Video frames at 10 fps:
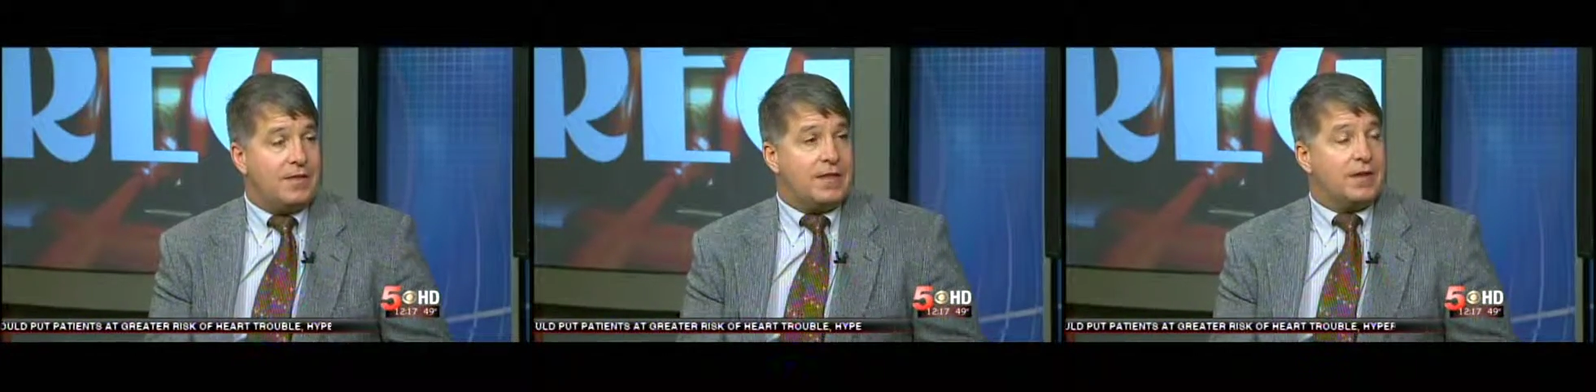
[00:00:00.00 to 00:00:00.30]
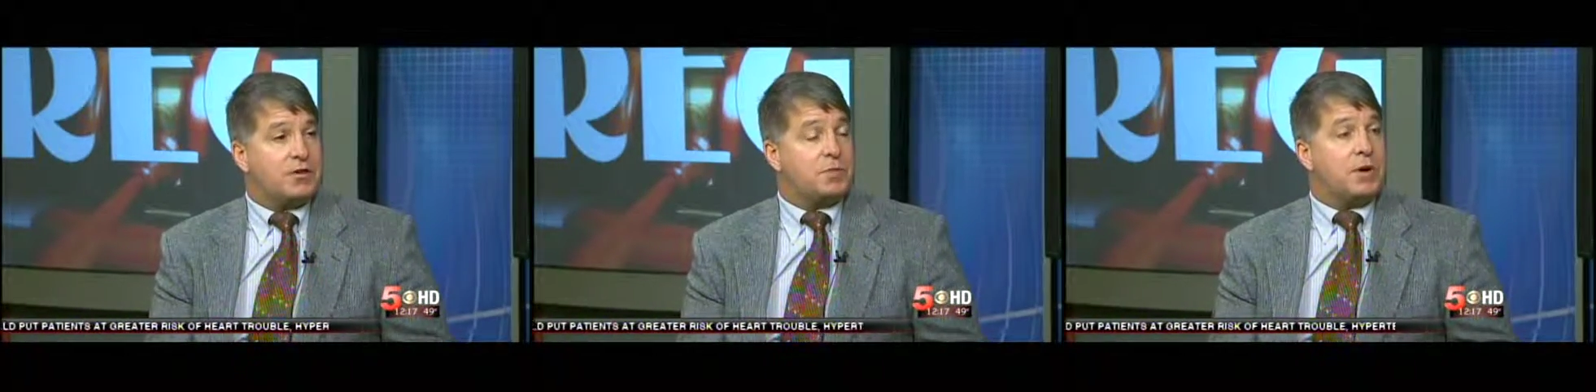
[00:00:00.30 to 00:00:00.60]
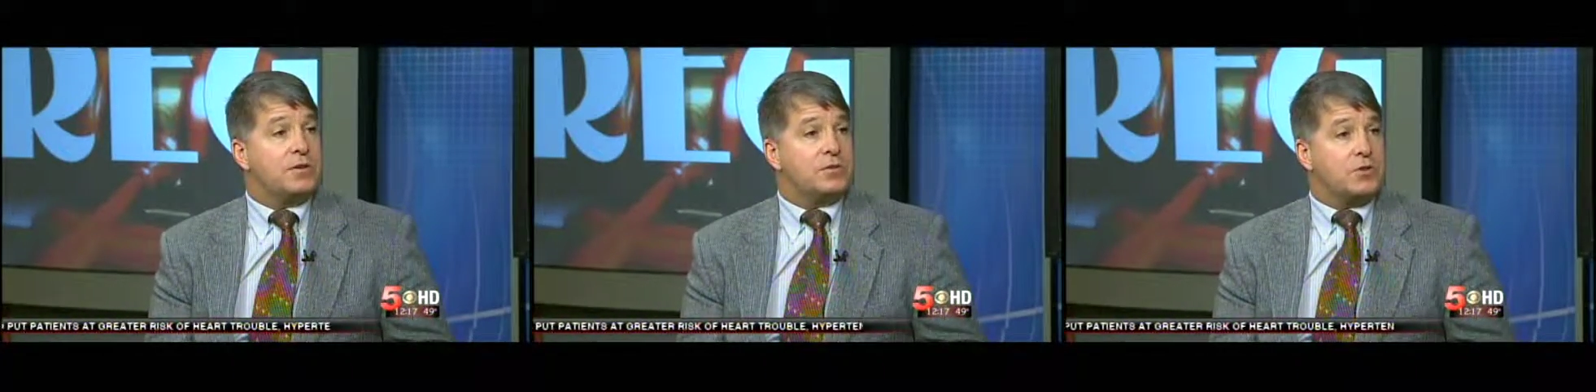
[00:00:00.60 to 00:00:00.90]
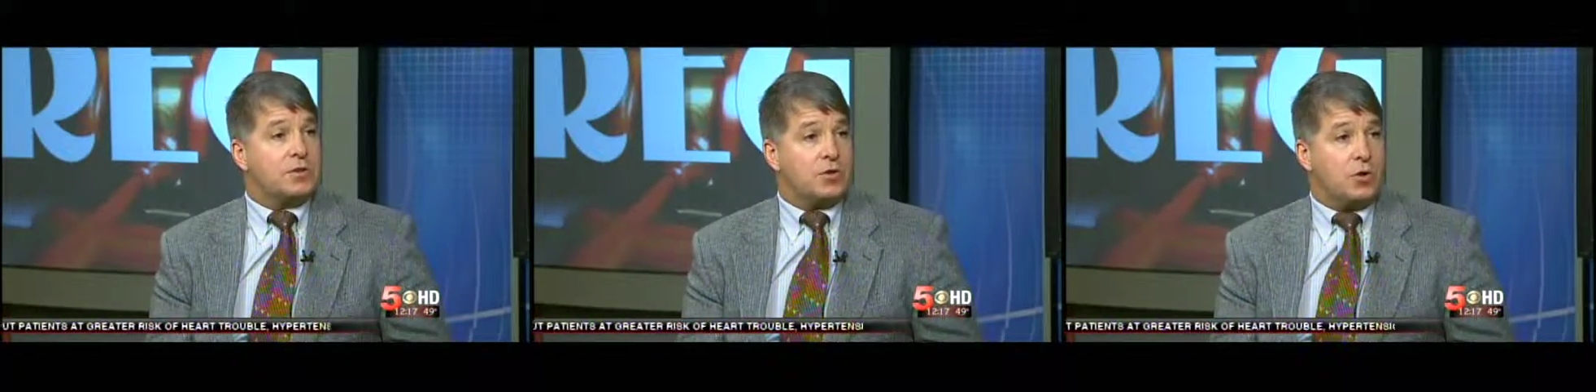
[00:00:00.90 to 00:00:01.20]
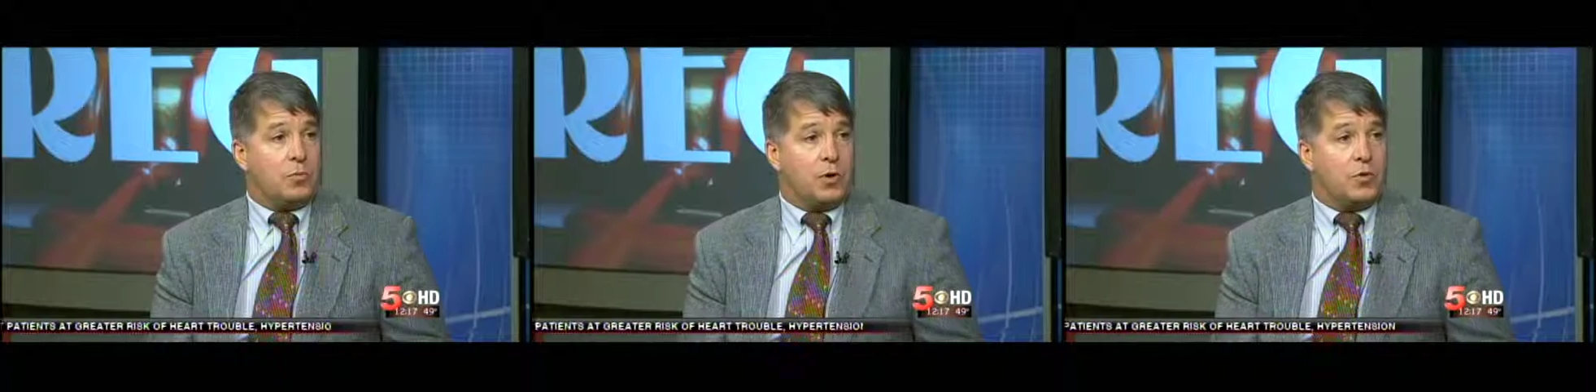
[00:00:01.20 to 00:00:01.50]
The other sponsor is
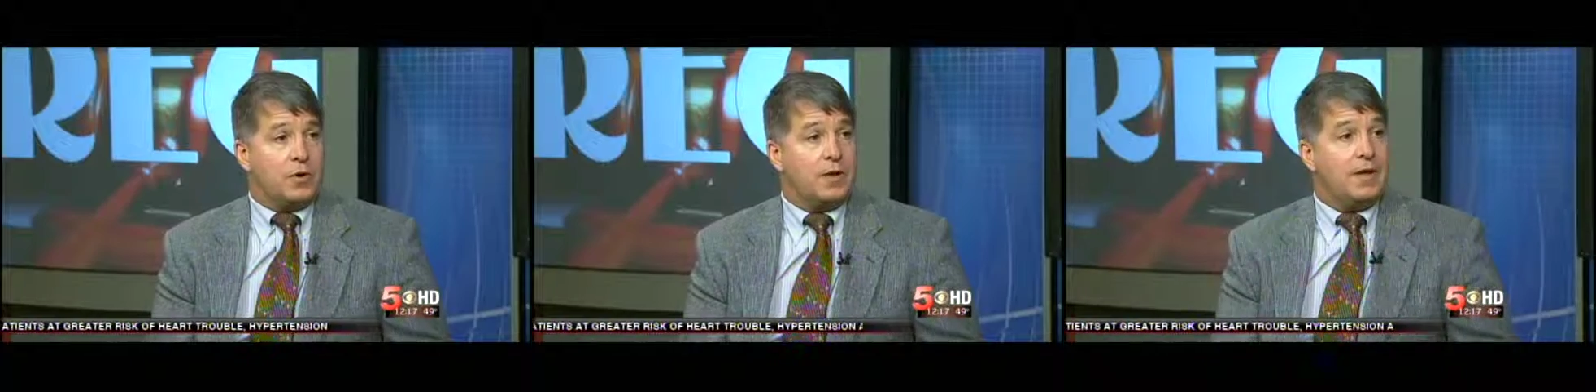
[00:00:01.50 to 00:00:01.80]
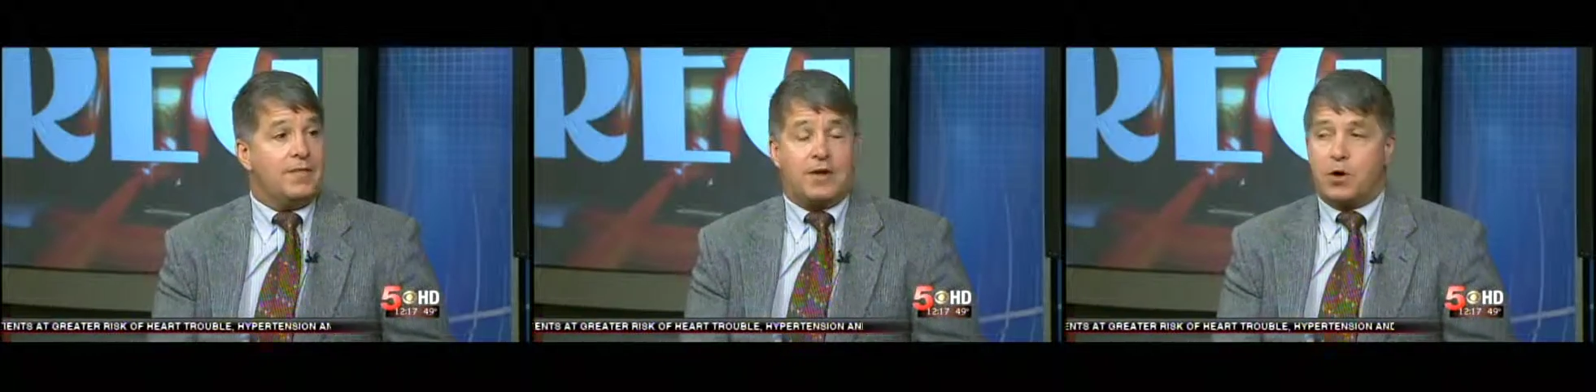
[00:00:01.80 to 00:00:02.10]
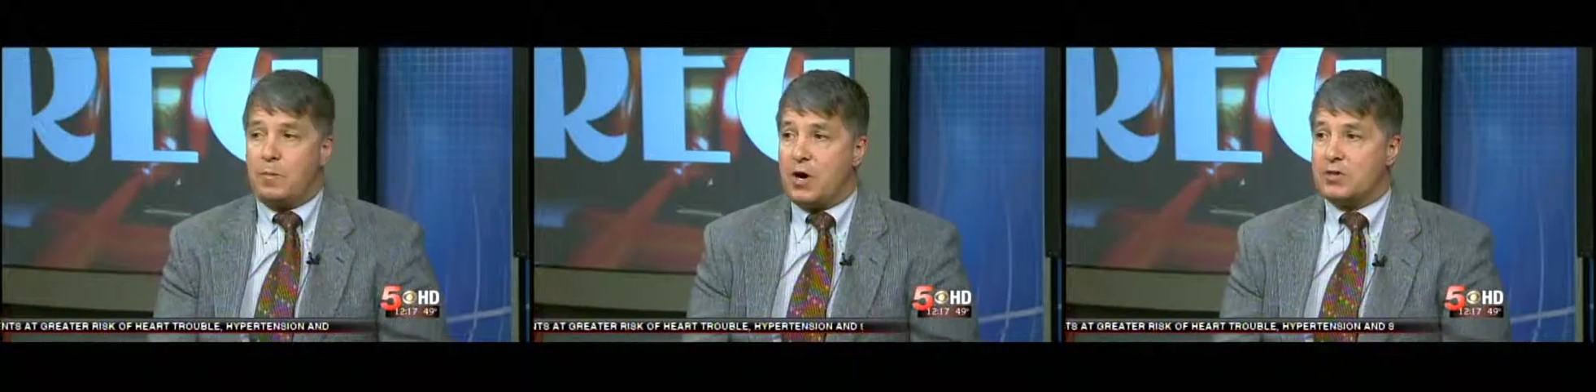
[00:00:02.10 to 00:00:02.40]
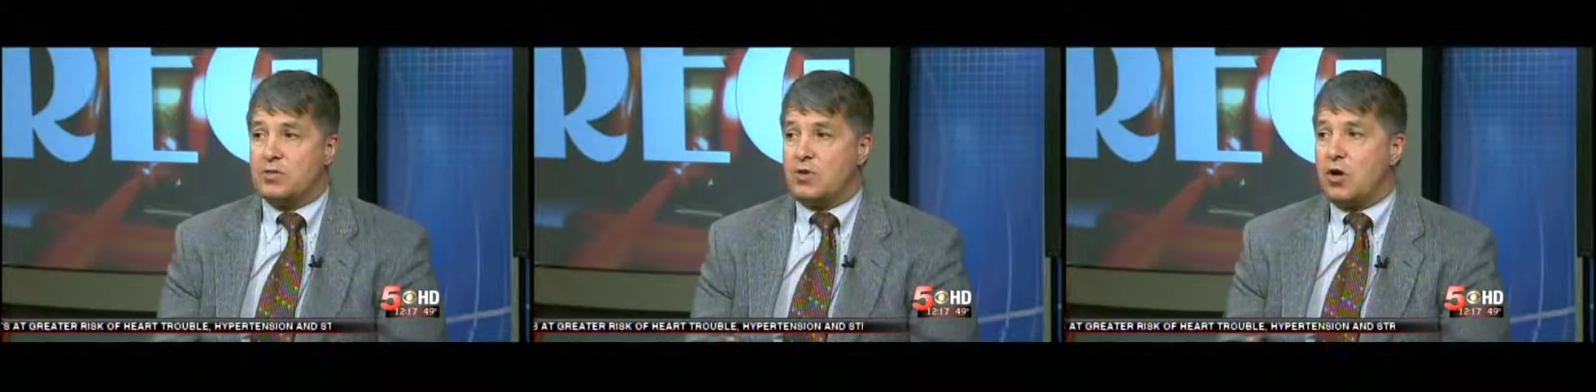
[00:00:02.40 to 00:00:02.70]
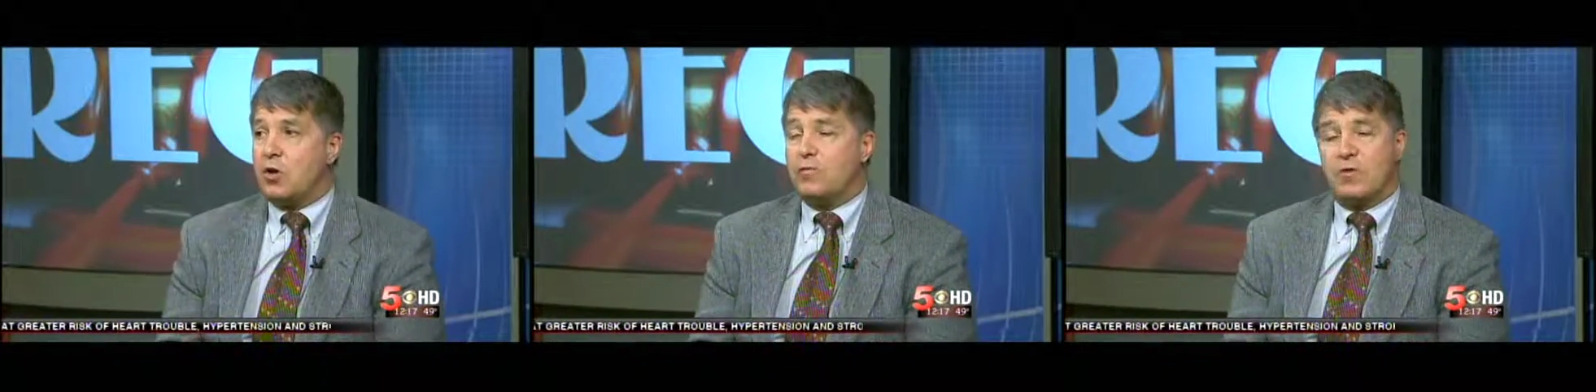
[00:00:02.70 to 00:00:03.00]
Home Loan. There are boxes
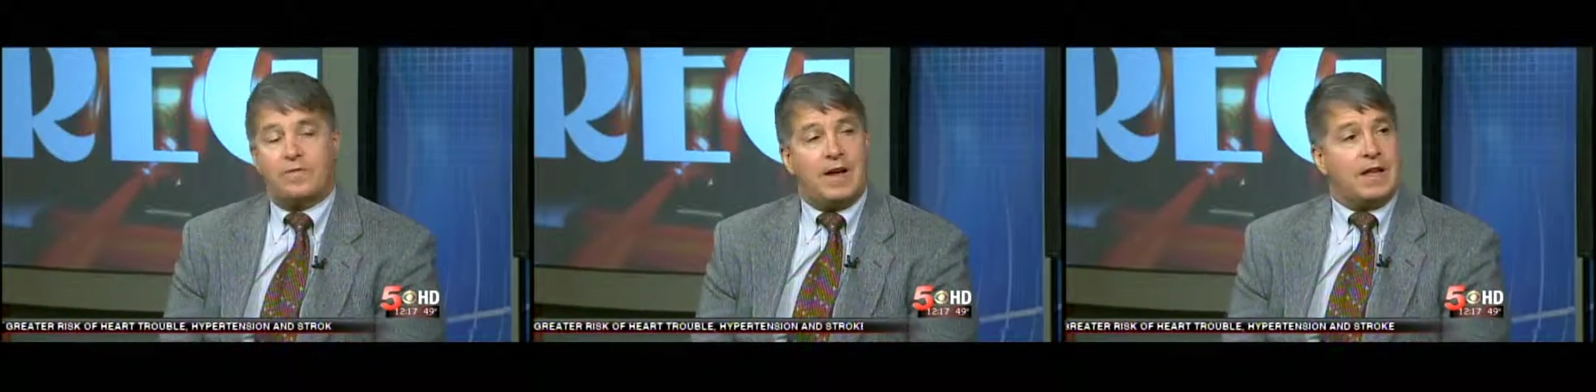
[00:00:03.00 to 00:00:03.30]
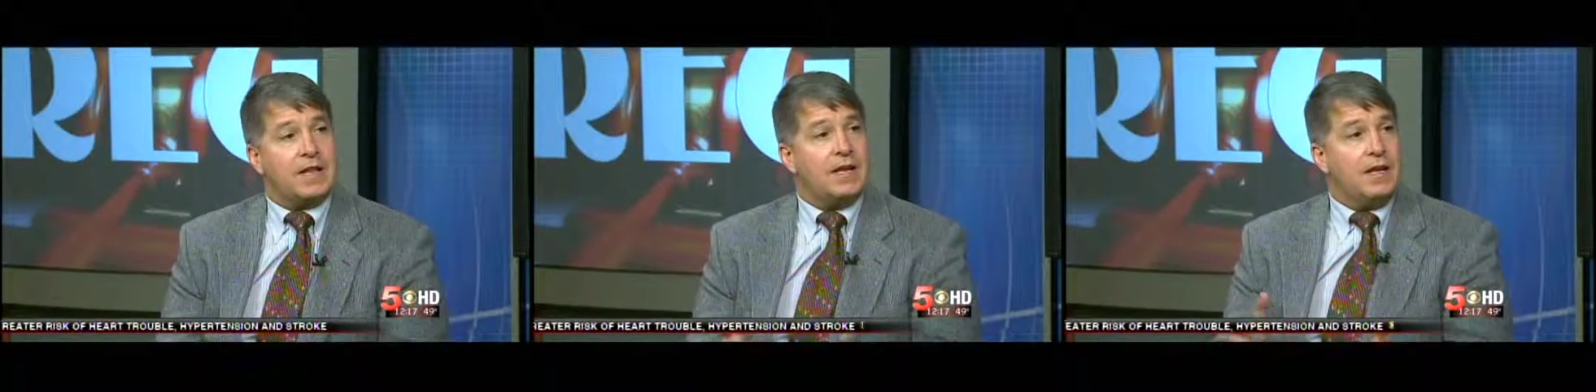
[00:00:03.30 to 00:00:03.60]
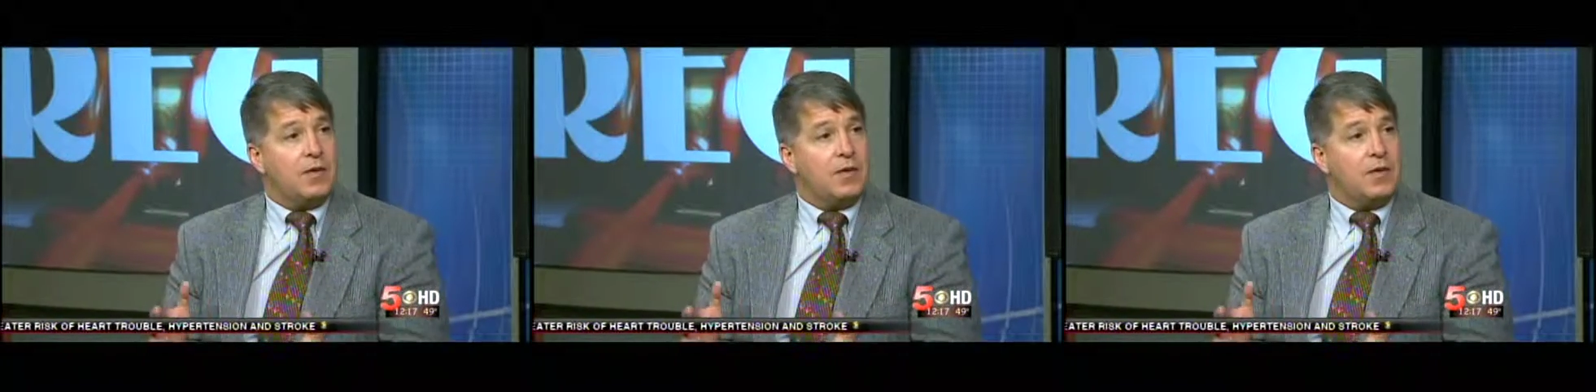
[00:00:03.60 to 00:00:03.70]
all over the valley